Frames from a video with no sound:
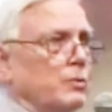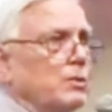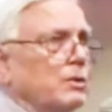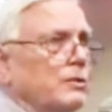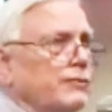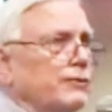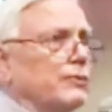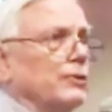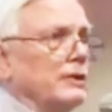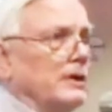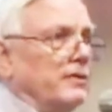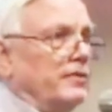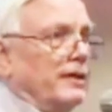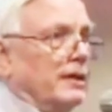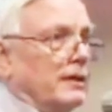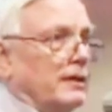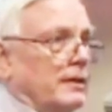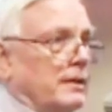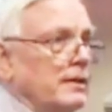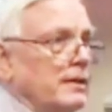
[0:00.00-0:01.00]
work for a
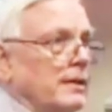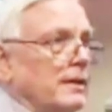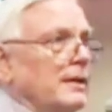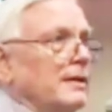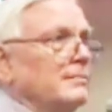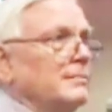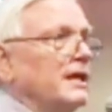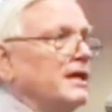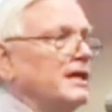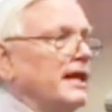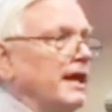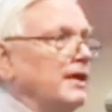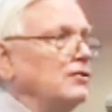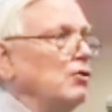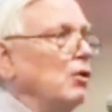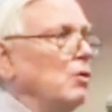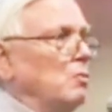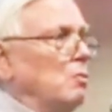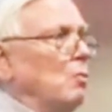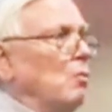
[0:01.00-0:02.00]
living, but they
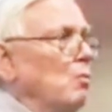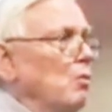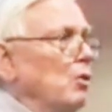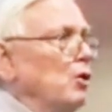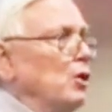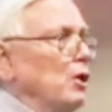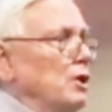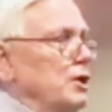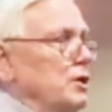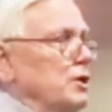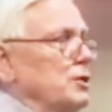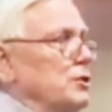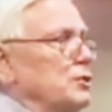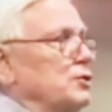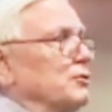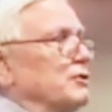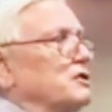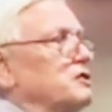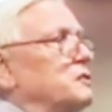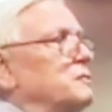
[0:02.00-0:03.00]
don't work
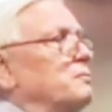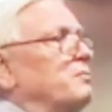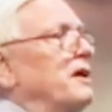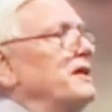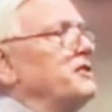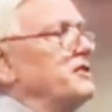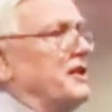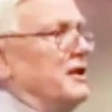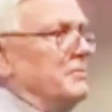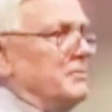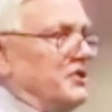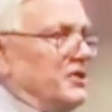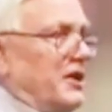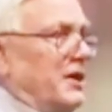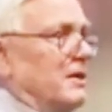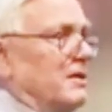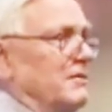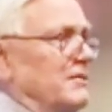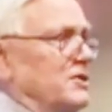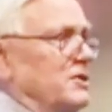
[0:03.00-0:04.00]
to express
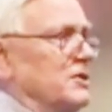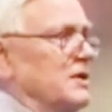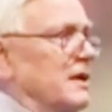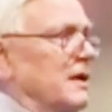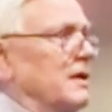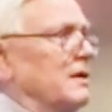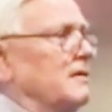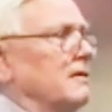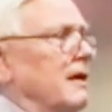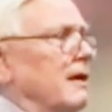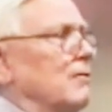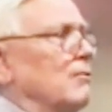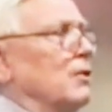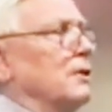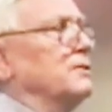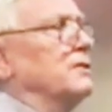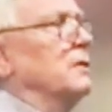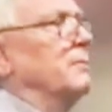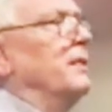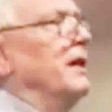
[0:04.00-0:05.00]
themselves, they
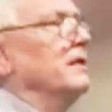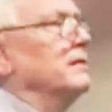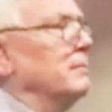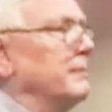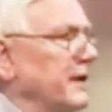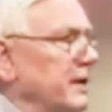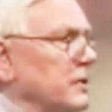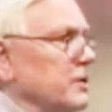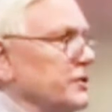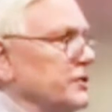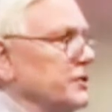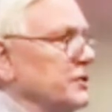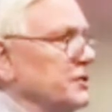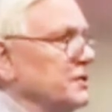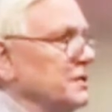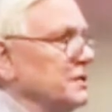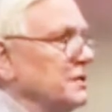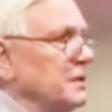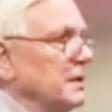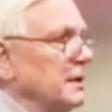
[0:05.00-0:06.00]
work to pay the bills.
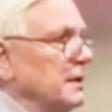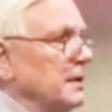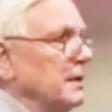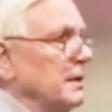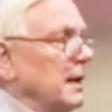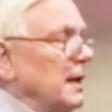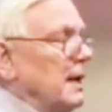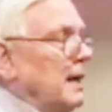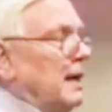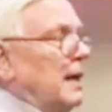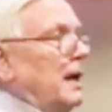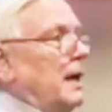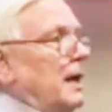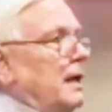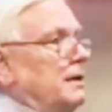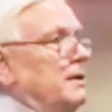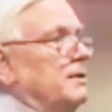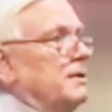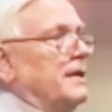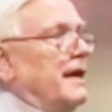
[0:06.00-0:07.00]

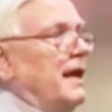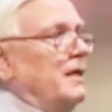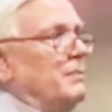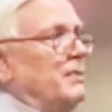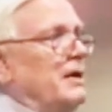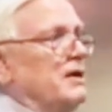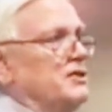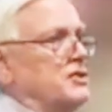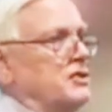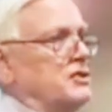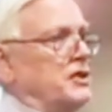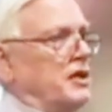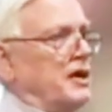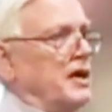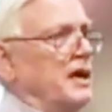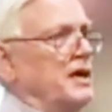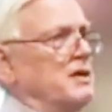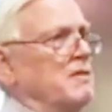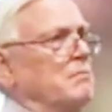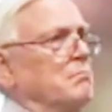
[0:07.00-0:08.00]
That means there's
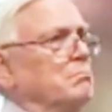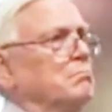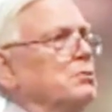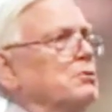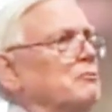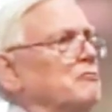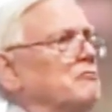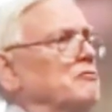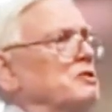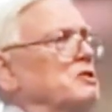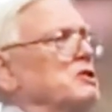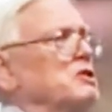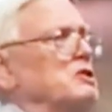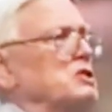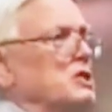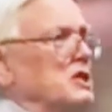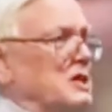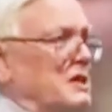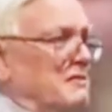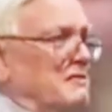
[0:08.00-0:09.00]
a kind of
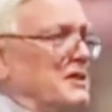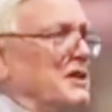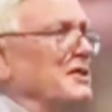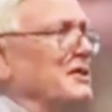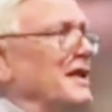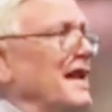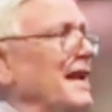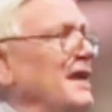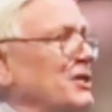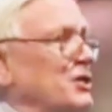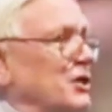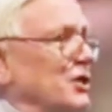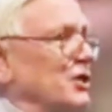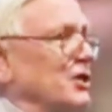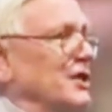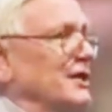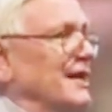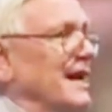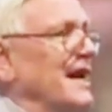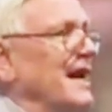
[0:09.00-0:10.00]
perversion of their nature
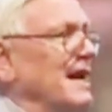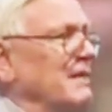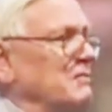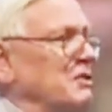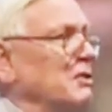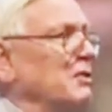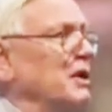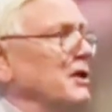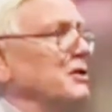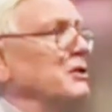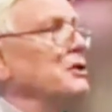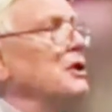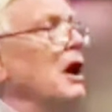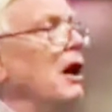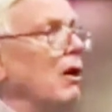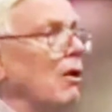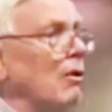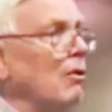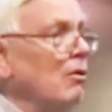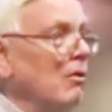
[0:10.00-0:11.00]
that they have to
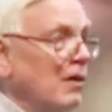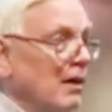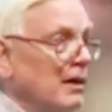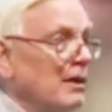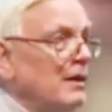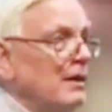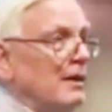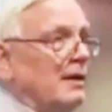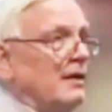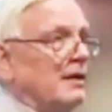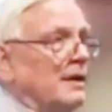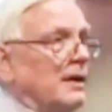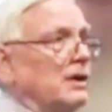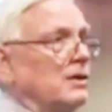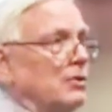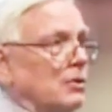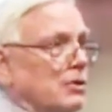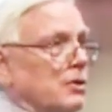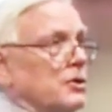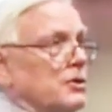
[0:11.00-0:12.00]
undergo
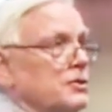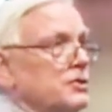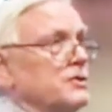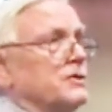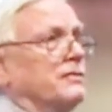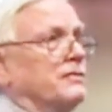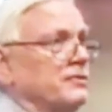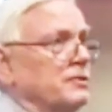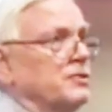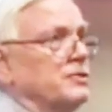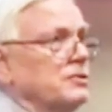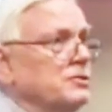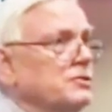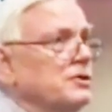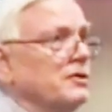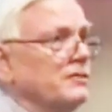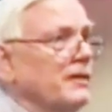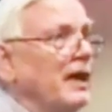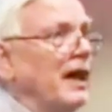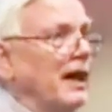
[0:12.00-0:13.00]
in order to
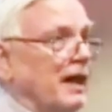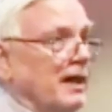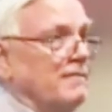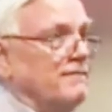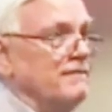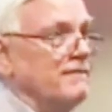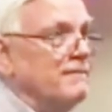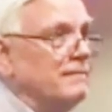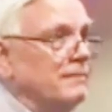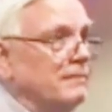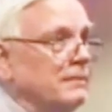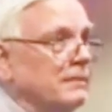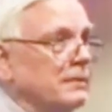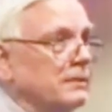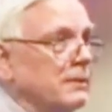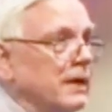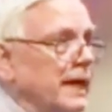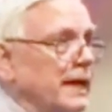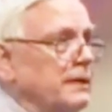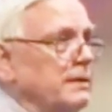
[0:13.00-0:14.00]
survive,
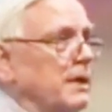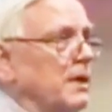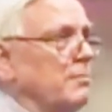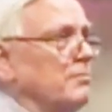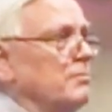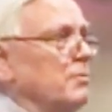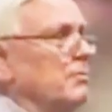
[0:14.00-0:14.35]
right? Their